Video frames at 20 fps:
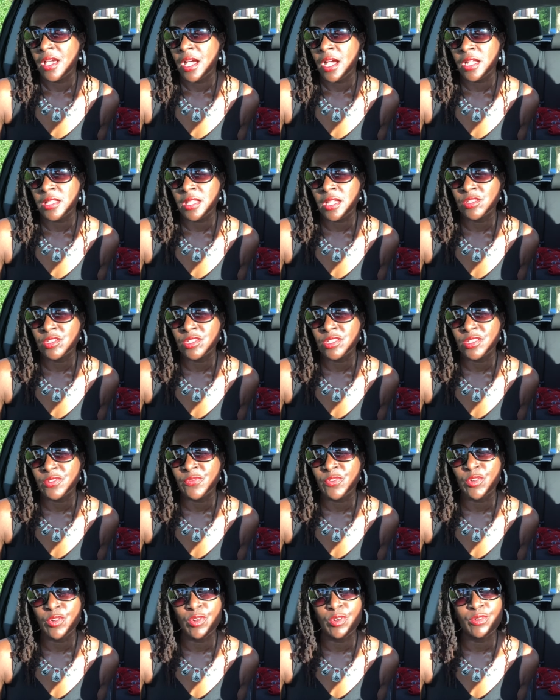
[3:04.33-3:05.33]
And I just
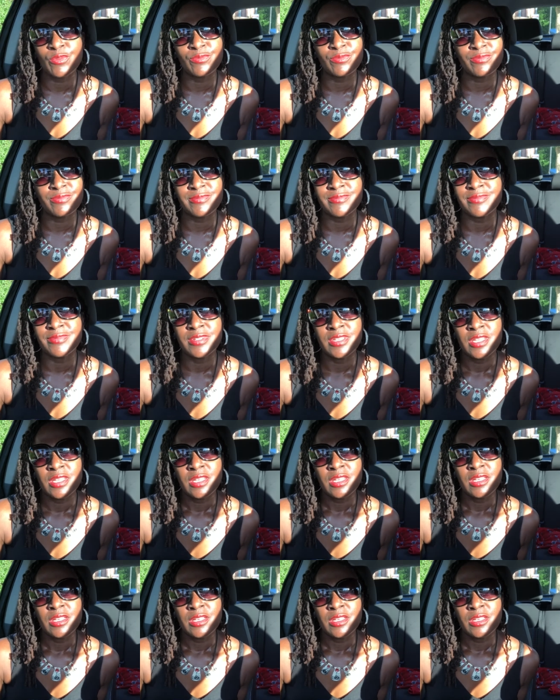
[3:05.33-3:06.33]
thought,
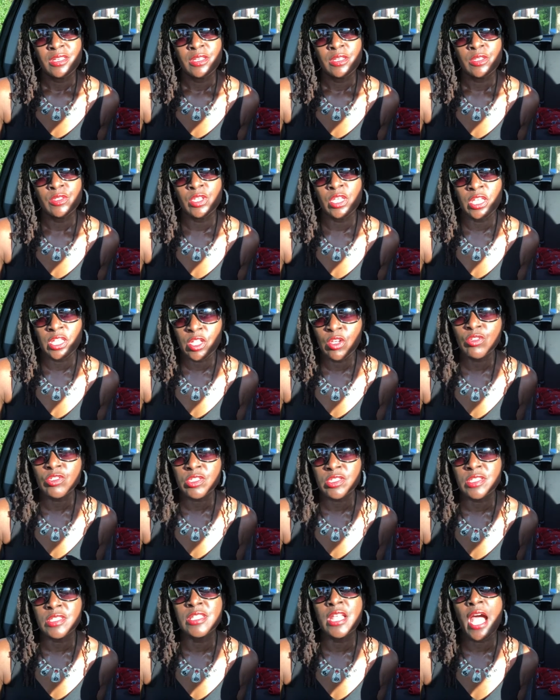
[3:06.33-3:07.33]
it
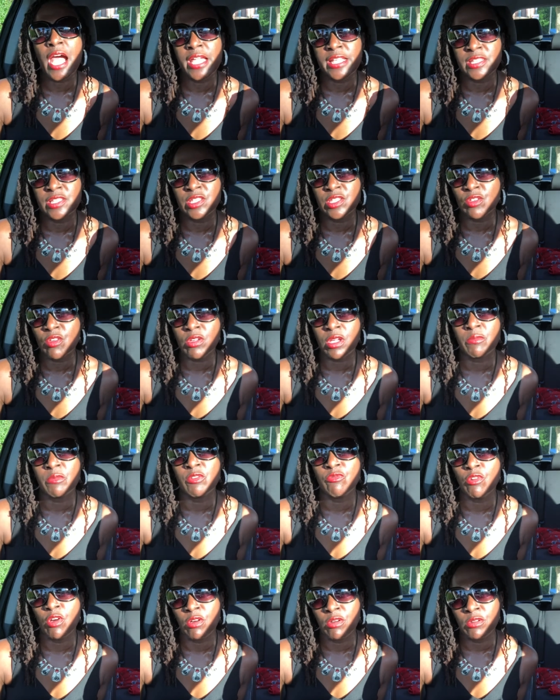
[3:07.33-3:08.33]
looked nice, don't get
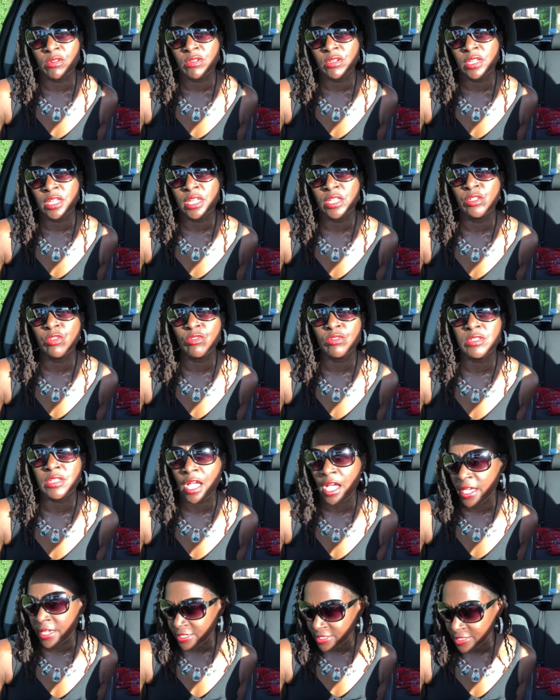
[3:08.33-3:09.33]
me wrong. It looked
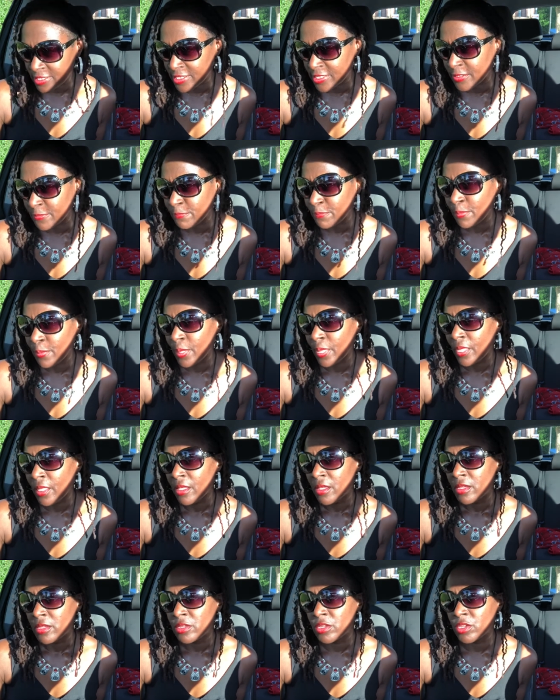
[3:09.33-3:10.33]
nice.
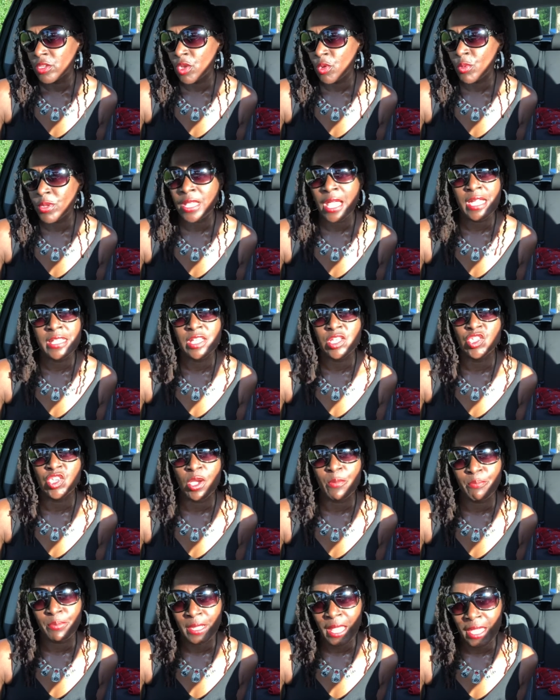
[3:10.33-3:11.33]
You know, when I had it
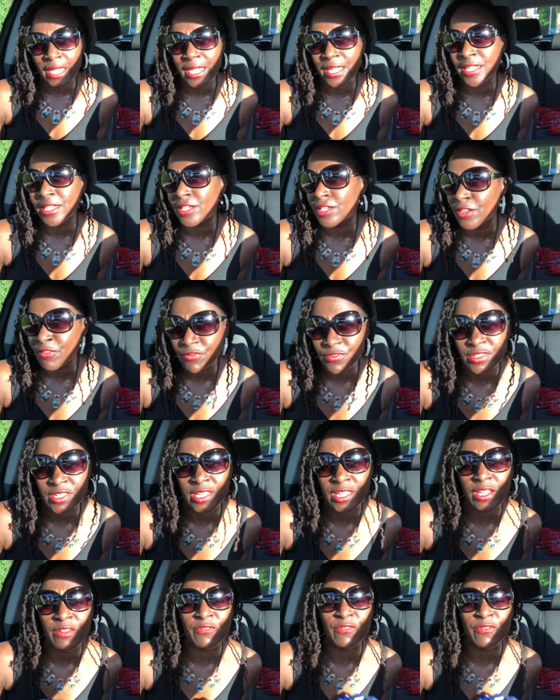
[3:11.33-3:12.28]
jet black, I loved it.